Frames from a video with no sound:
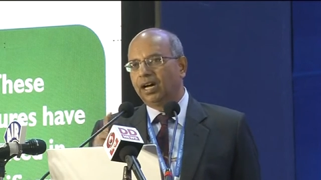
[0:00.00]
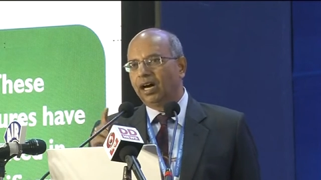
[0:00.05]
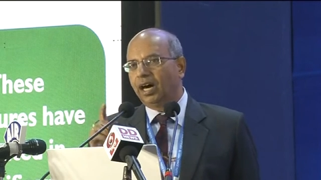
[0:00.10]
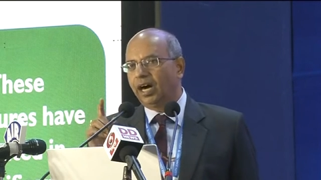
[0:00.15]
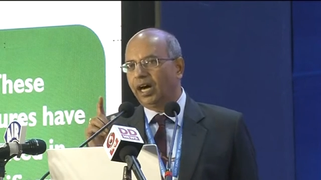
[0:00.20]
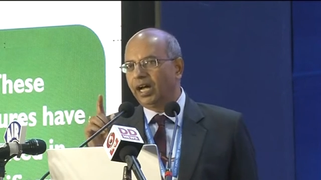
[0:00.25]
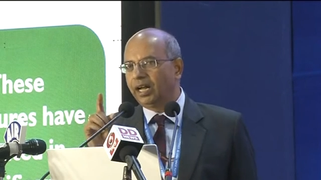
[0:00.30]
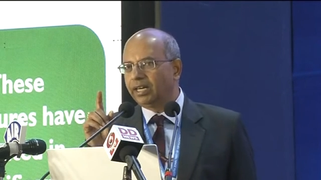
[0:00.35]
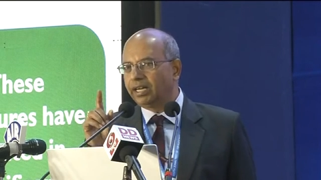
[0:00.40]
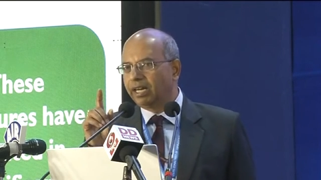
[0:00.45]

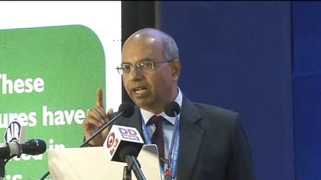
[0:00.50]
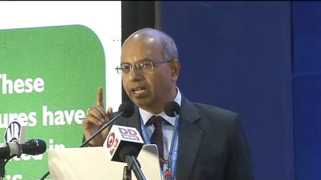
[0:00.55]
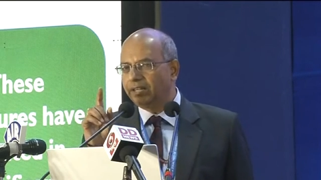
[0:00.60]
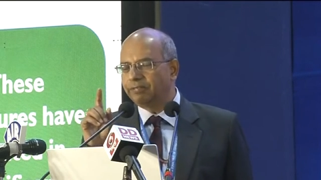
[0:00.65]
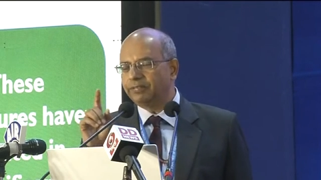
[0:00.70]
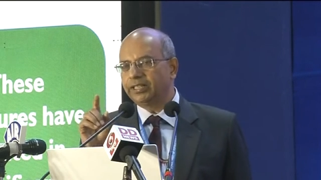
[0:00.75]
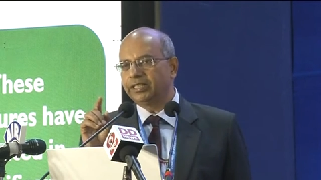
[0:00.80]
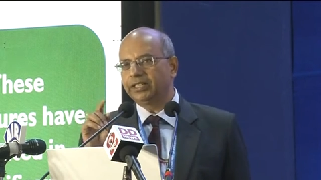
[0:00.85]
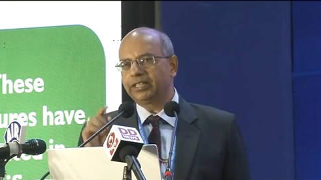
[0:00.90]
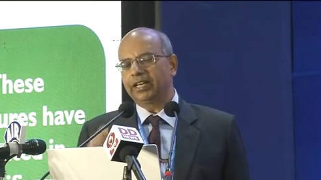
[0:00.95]

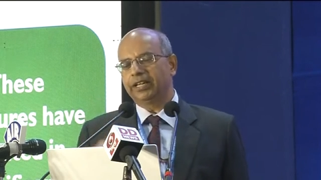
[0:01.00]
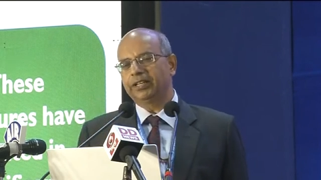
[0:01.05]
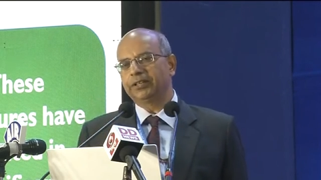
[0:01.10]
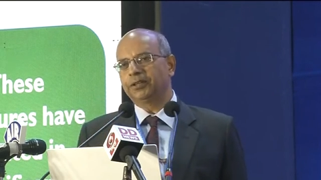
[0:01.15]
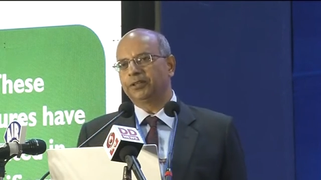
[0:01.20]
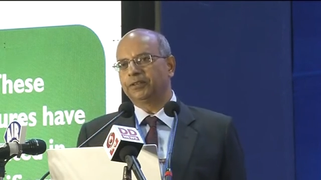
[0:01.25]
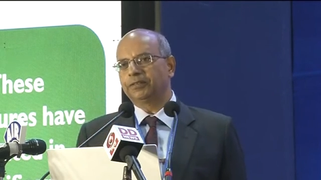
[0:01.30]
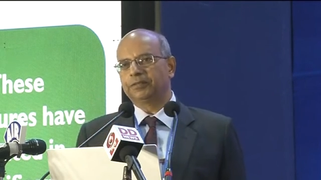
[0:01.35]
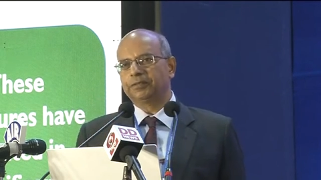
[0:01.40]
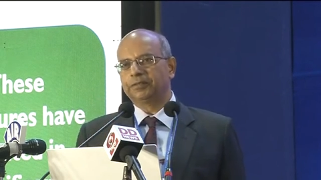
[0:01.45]
have a kind
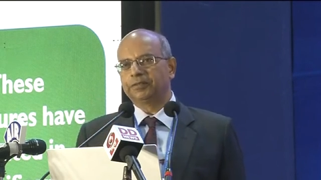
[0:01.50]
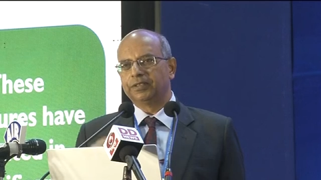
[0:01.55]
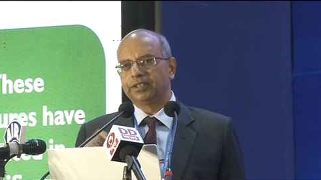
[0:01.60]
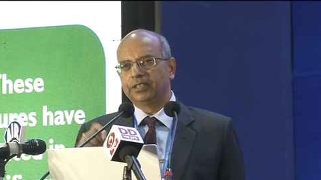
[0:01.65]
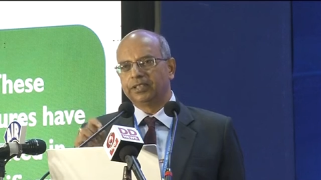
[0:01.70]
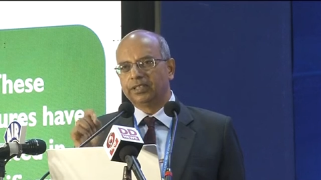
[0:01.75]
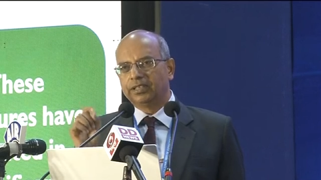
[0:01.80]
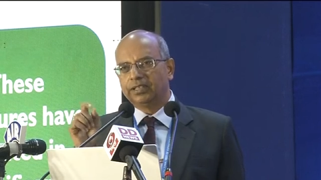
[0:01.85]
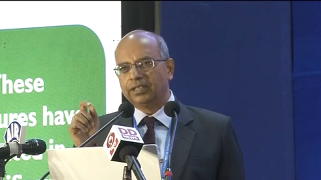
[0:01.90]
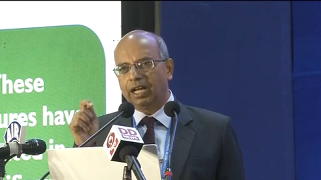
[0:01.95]
of
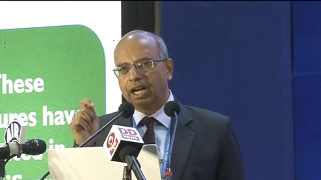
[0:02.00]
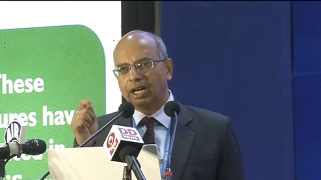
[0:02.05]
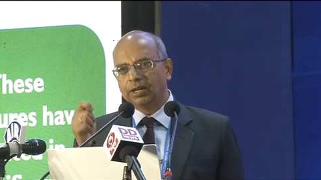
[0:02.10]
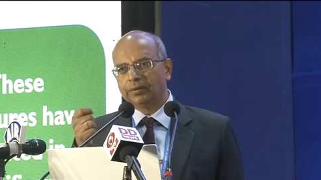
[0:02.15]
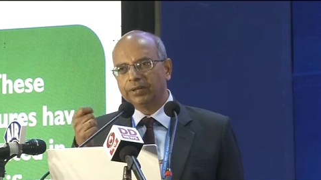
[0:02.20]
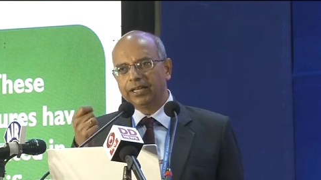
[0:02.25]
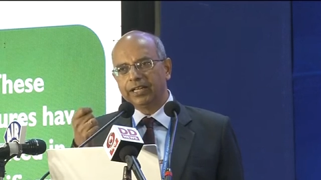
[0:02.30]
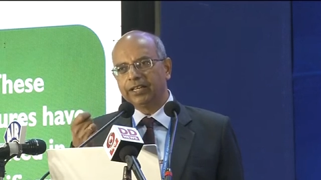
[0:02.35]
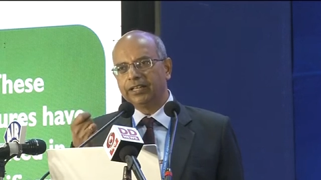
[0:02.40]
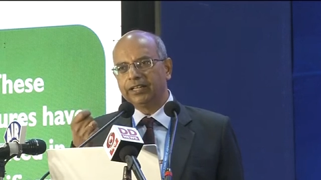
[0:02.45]

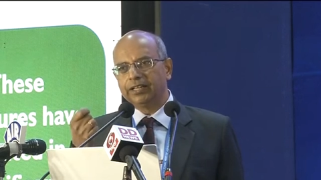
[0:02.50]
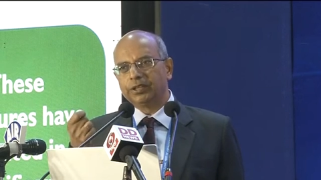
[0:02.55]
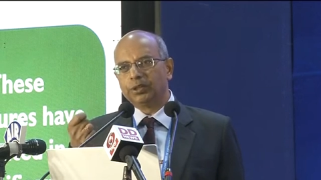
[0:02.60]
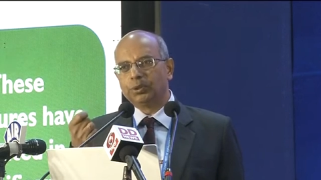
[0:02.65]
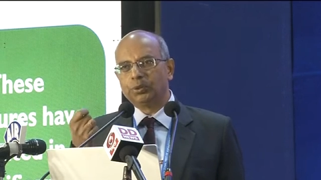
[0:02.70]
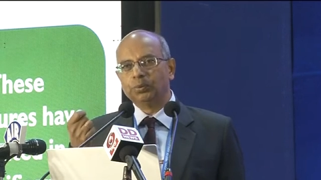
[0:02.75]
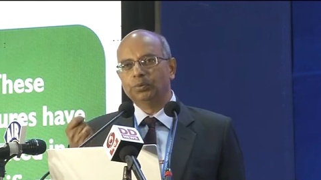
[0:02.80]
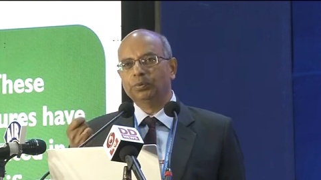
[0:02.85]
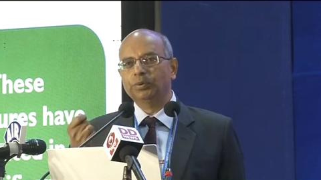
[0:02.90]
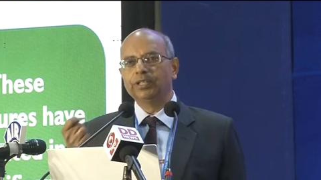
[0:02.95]
now a
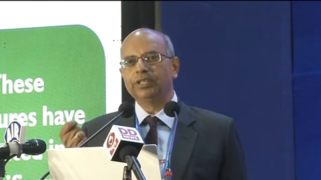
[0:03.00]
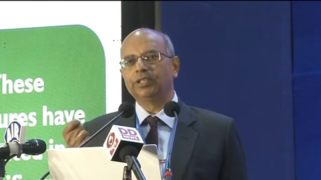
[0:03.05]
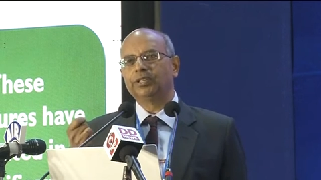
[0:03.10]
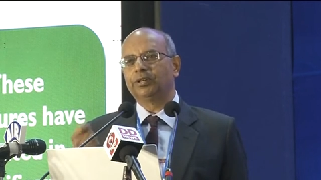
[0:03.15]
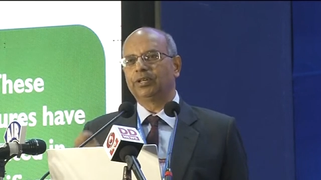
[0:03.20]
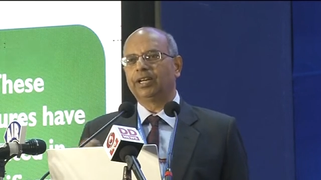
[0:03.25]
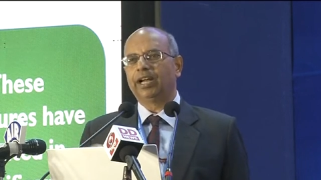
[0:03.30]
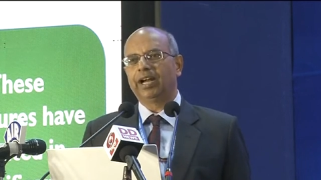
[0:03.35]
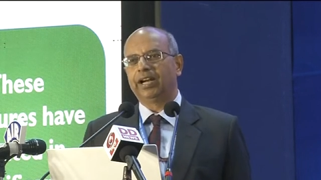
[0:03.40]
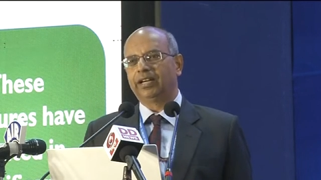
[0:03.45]
tool in
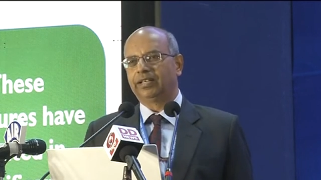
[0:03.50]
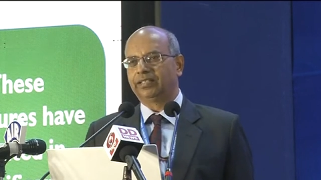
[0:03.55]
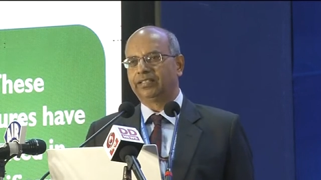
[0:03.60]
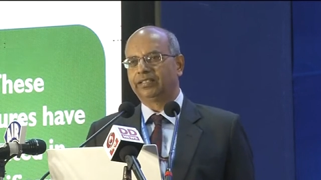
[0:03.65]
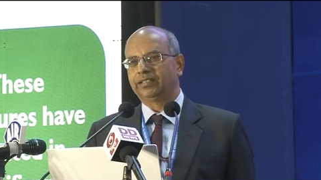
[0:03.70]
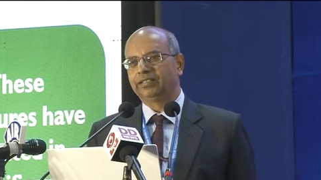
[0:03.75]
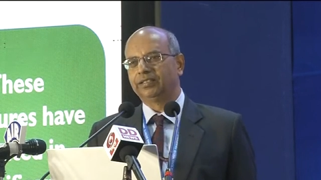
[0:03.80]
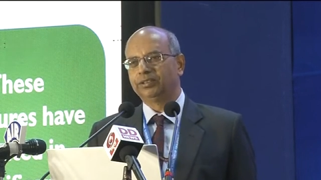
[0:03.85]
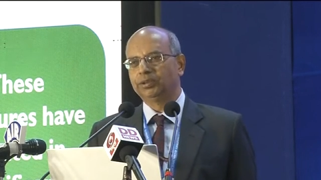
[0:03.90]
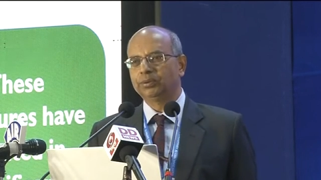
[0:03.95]
your hand.
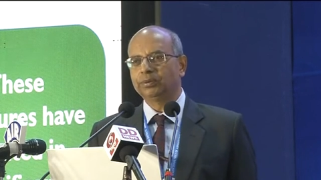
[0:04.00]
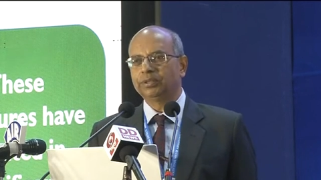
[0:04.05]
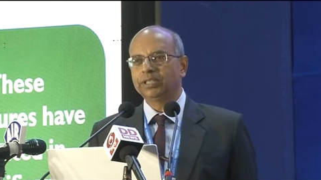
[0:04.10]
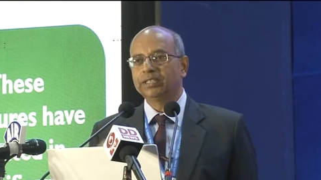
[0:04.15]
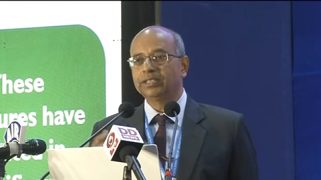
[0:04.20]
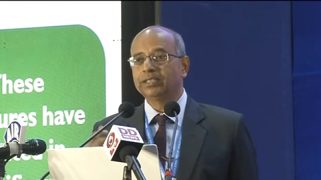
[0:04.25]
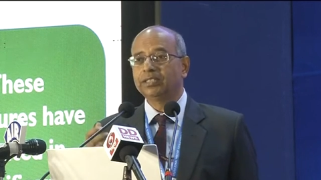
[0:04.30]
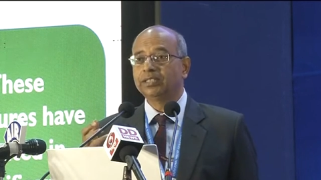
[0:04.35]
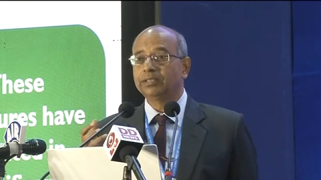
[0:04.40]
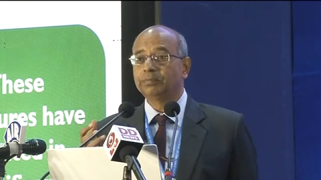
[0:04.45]
You
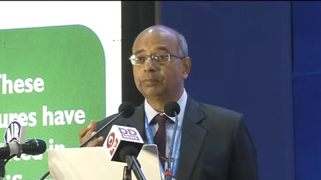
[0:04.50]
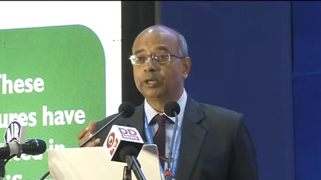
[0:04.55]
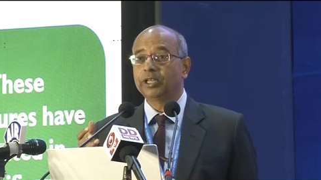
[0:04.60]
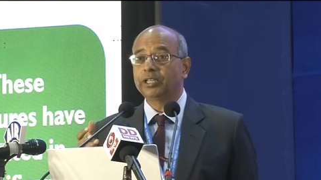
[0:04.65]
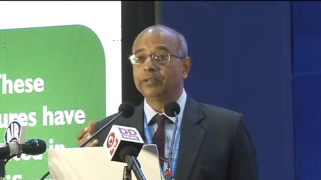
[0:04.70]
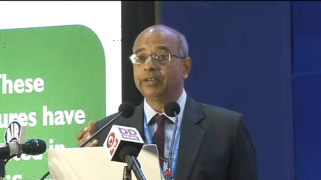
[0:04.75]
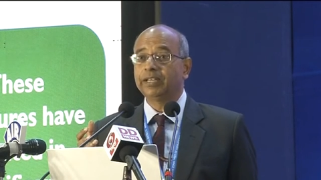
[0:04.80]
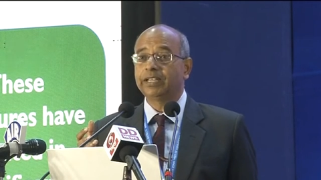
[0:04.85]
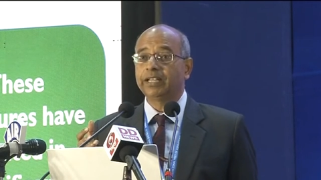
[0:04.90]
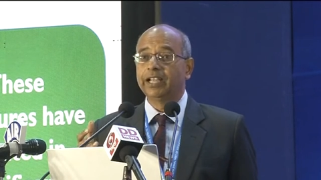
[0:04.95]
can
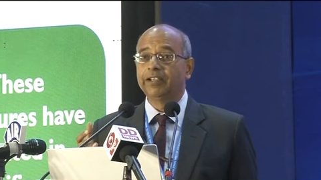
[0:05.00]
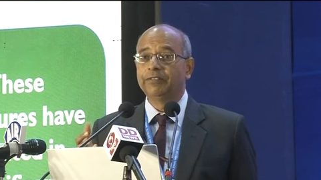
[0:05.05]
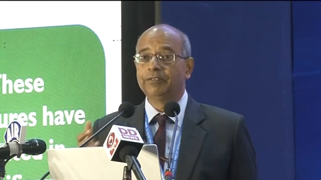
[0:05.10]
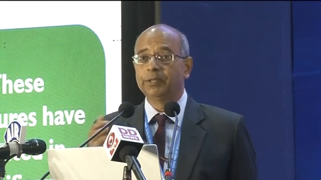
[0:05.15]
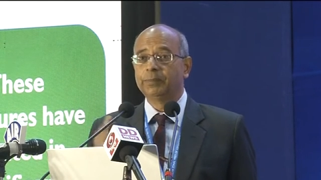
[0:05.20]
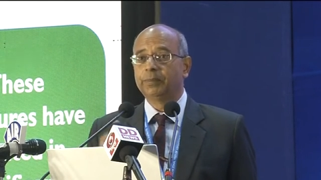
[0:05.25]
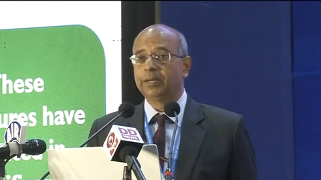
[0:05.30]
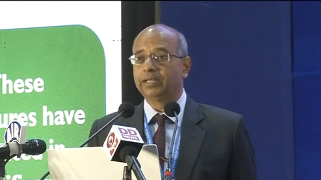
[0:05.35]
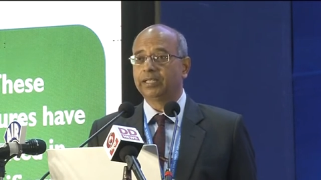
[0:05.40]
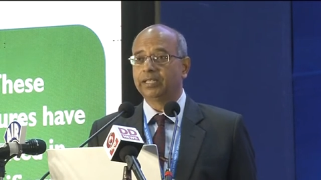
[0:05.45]
motivate
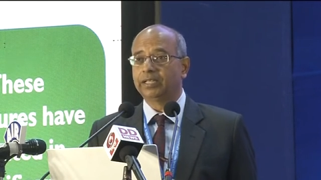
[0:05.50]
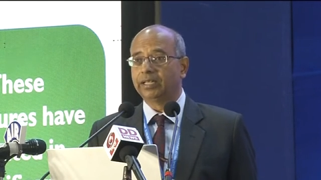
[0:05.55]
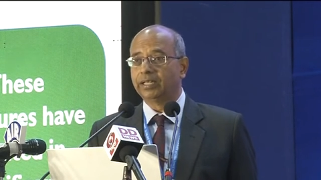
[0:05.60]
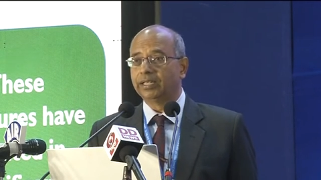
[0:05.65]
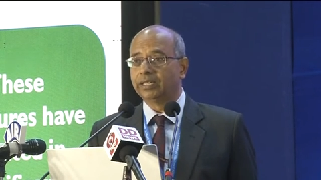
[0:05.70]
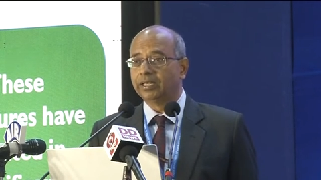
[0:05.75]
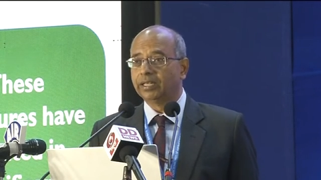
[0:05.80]
everybody.